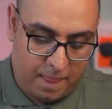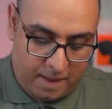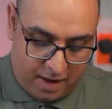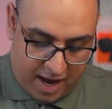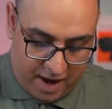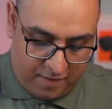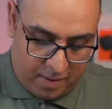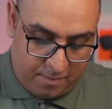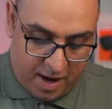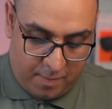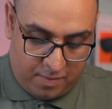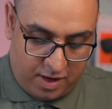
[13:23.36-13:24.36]
To have it
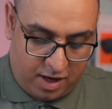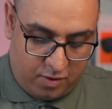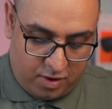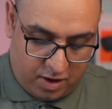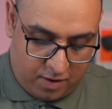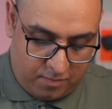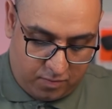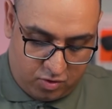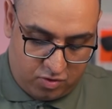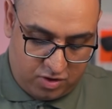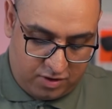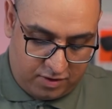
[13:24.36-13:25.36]
map the area, you
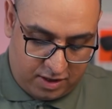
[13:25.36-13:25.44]
just